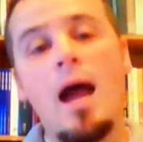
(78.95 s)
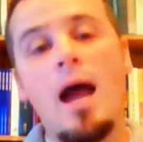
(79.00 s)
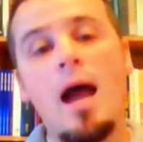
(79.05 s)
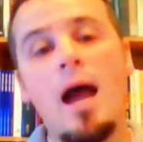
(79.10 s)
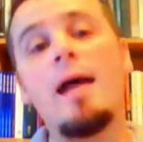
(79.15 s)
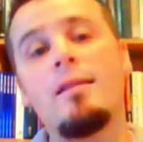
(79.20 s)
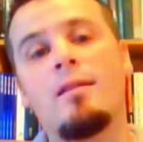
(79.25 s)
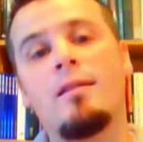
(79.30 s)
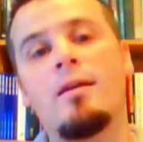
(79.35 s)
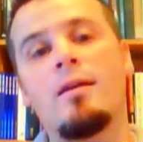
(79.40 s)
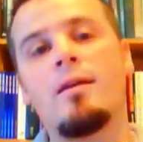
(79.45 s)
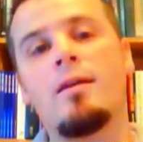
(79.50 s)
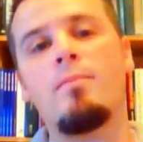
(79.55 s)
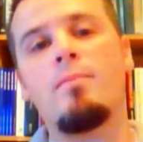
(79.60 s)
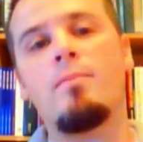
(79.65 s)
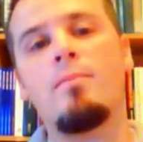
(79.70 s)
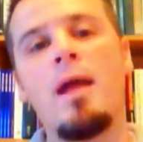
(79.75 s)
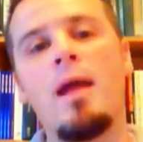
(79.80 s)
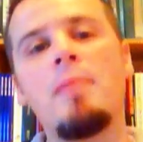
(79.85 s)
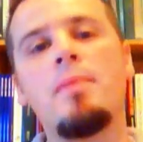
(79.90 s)
I
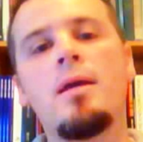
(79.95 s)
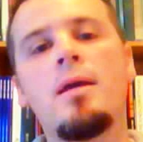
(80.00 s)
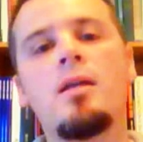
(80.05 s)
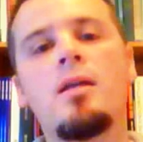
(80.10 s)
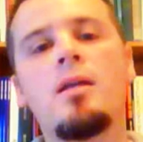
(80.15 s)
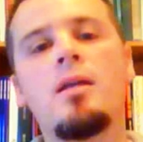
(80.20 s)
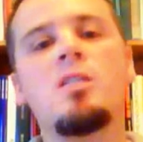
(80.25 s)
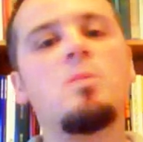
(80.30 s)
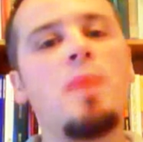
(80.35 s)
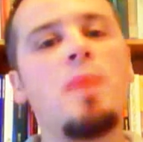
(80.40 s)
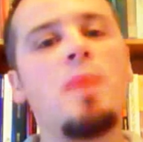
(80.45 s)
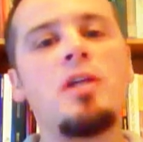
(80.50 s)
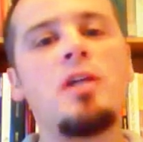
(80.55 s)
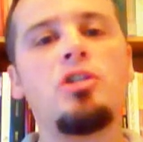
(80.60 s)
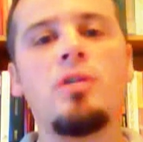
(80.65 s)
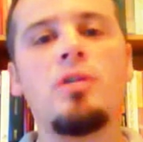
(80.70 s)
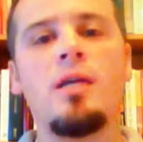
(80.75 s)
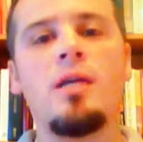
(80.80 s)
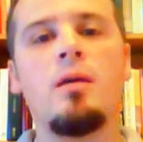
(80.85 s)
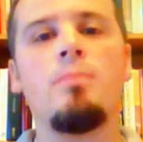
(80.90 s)
think might be
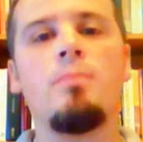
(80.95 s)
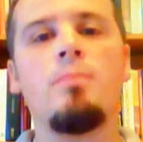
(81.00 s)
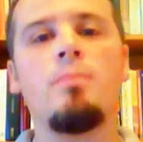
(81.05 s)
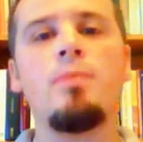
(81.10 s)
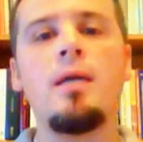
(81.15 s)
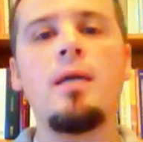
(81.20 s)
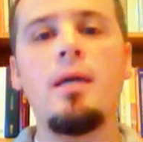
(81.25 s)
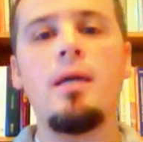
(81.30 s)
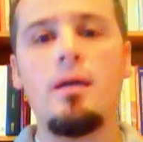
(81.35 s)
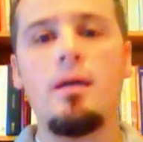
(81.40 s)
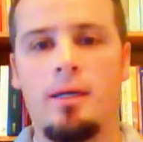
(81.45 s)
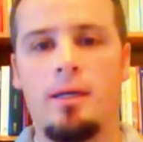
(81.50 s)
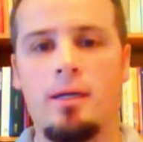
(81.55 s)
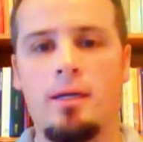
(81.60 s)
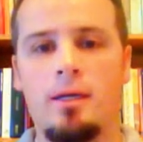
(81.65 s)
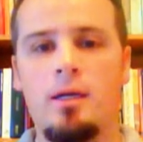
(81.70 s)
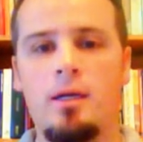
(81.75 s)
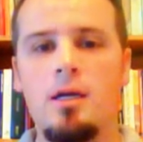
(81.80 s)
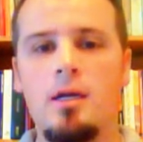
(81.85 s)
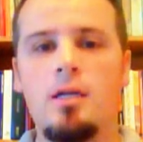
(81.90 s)
especially
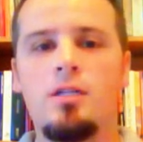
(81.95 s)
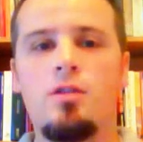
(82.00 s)
appealing